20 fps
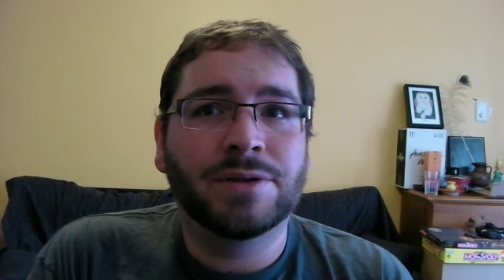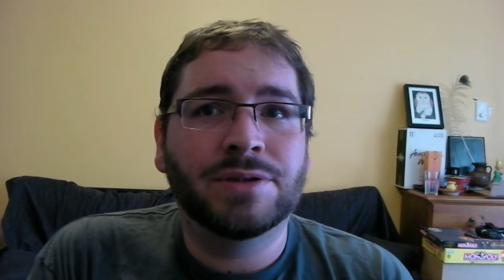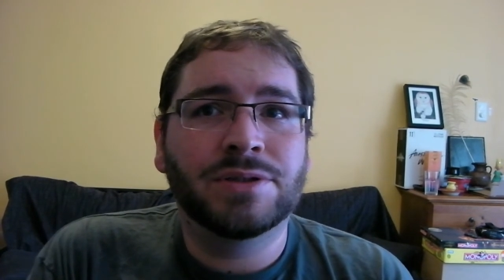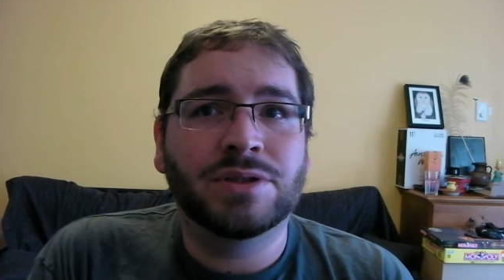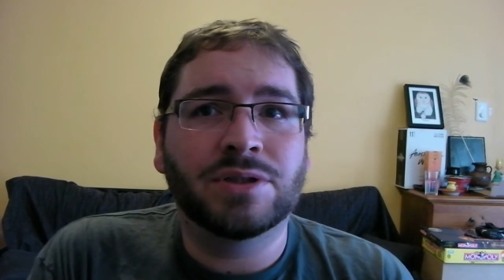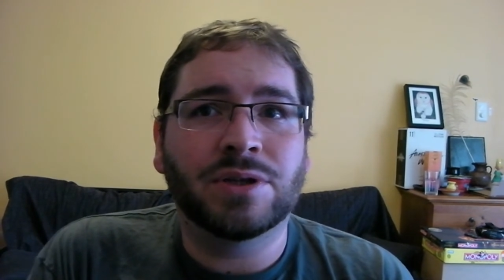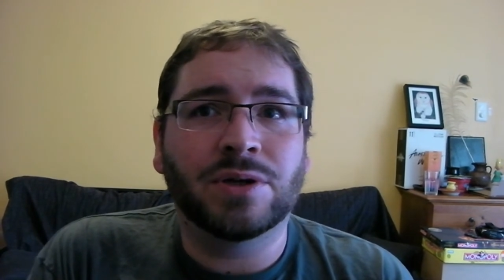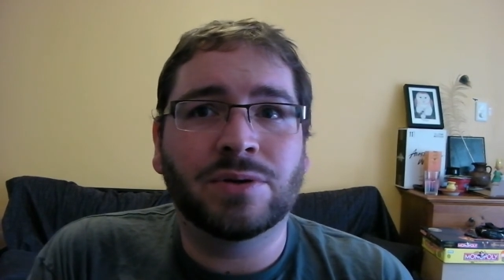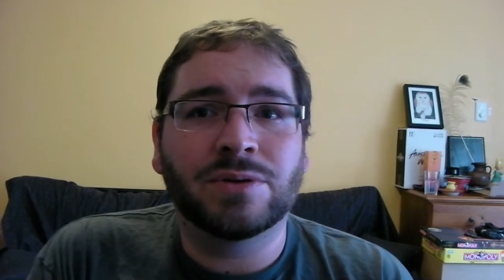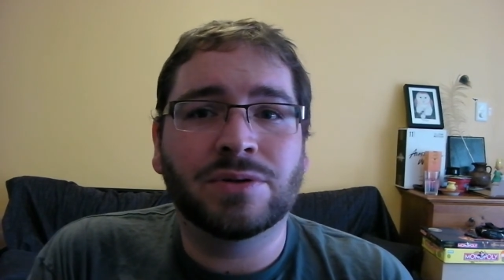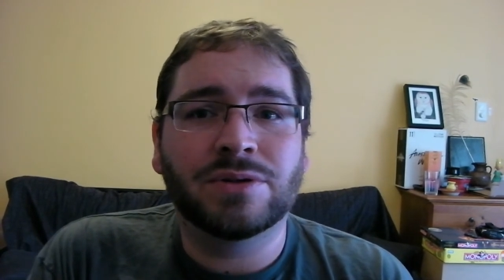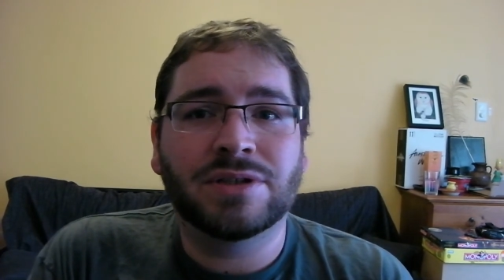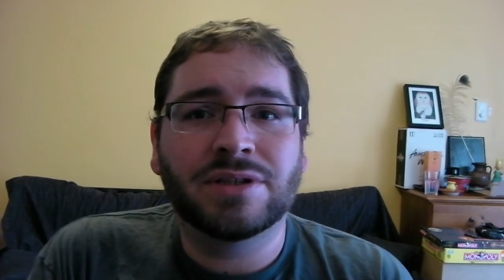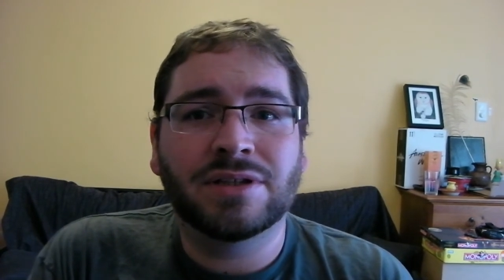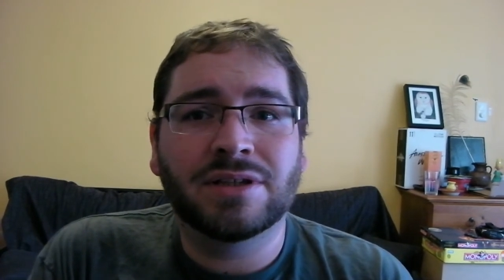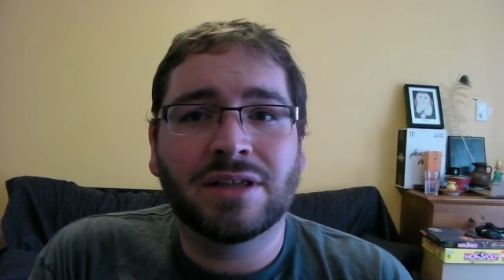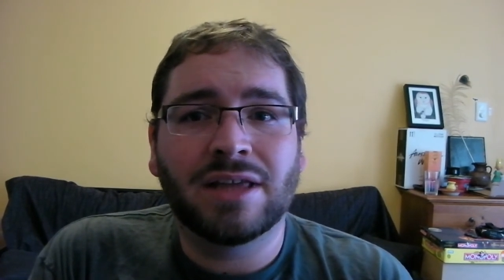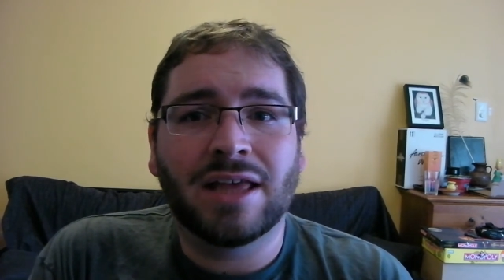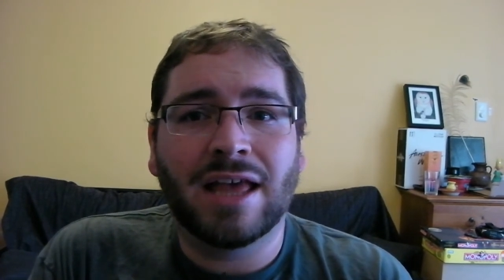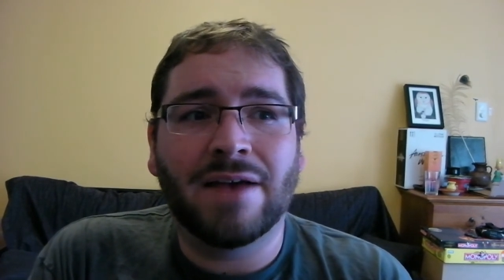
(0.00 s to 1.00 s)
Don't
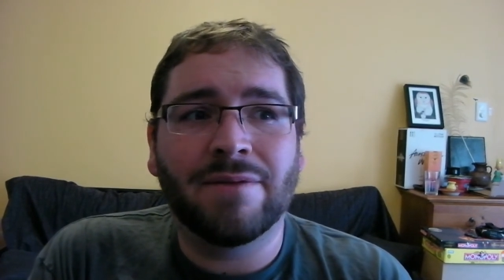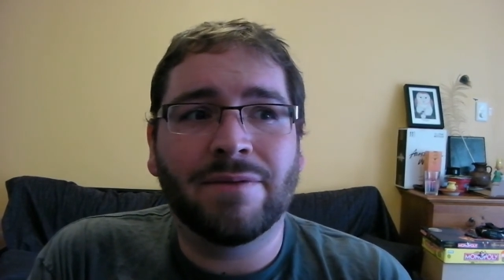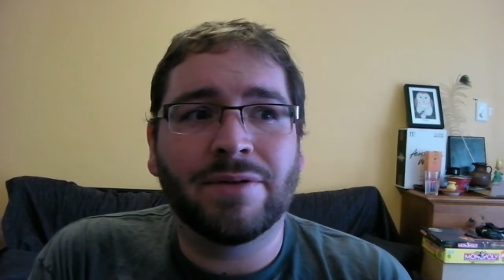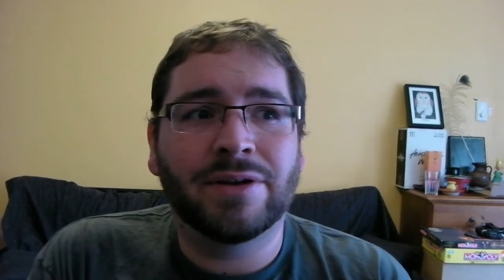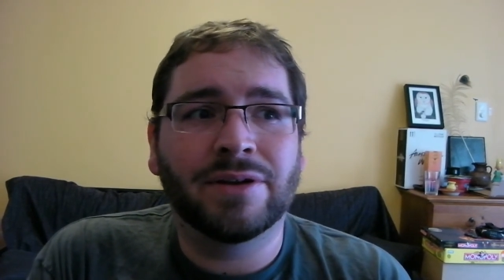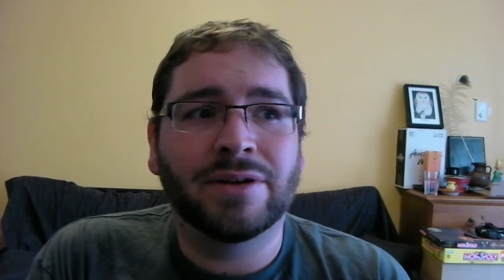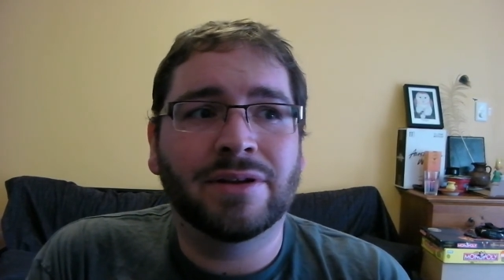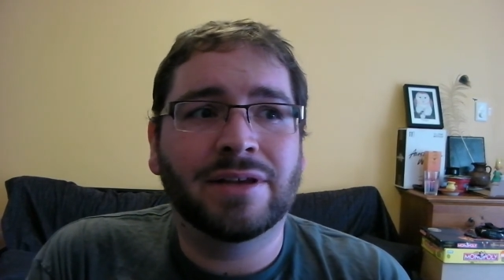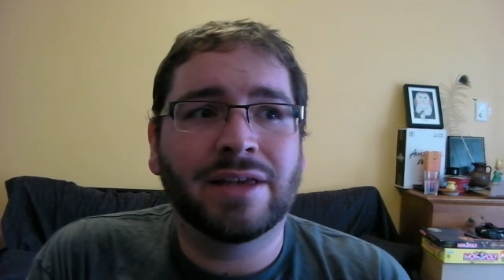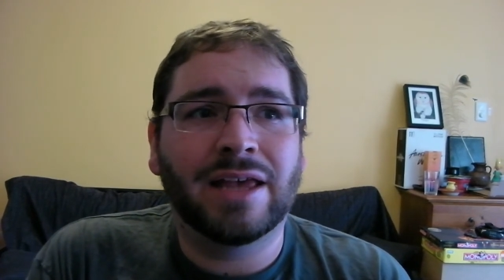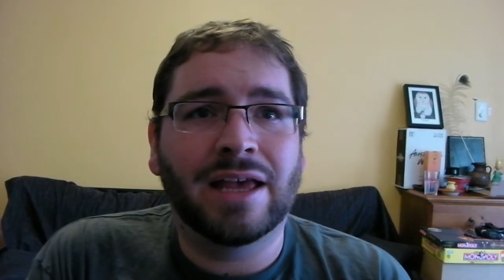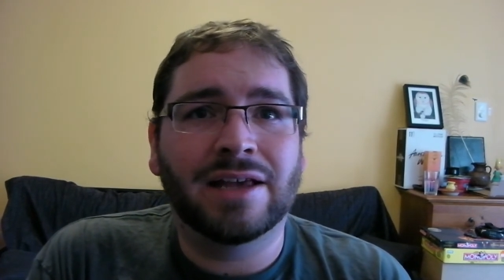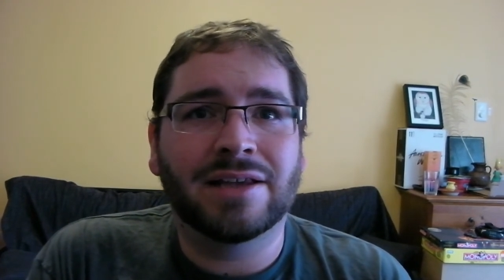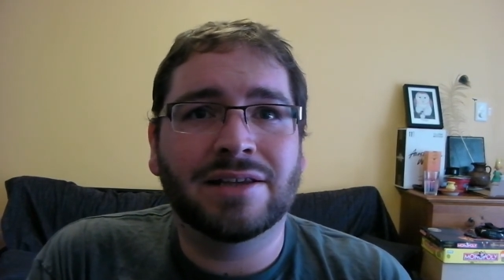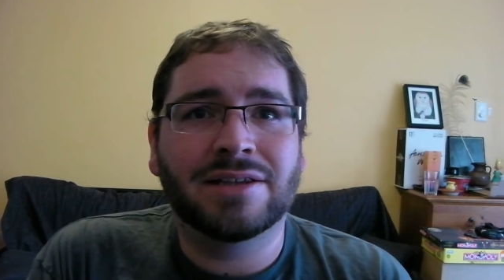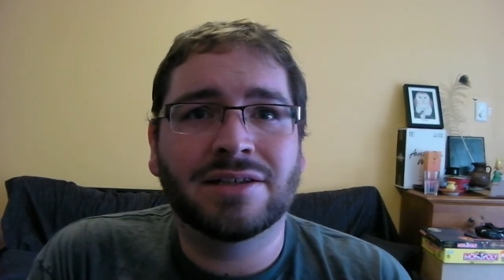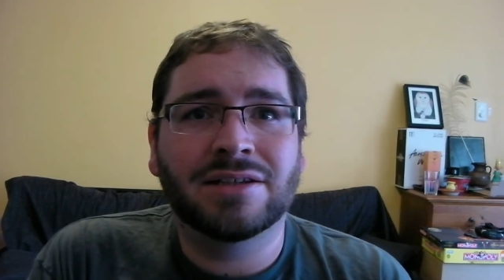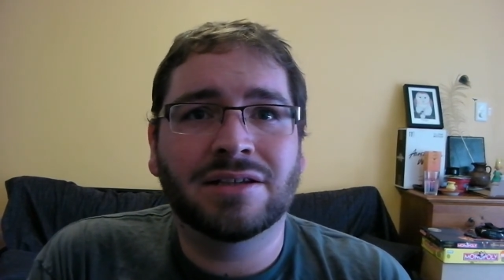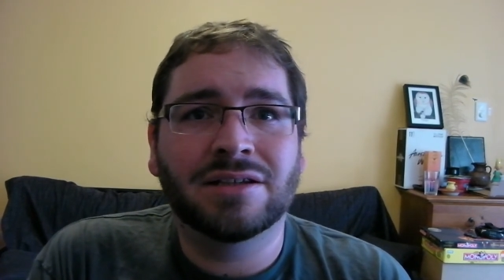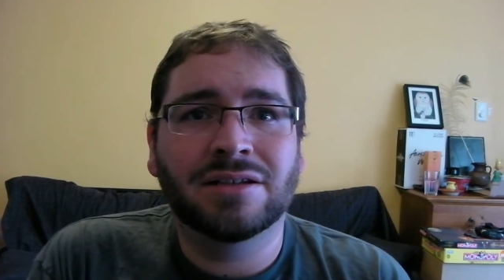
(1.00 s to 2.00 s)
ever
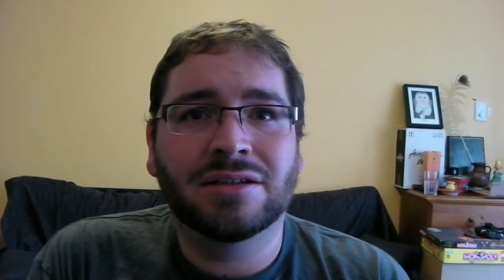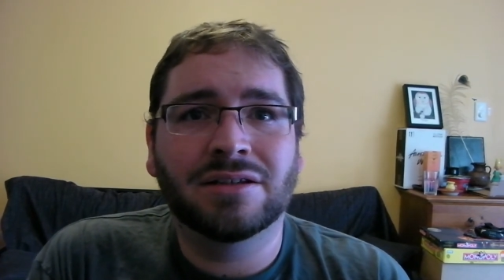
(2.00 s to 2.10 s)
get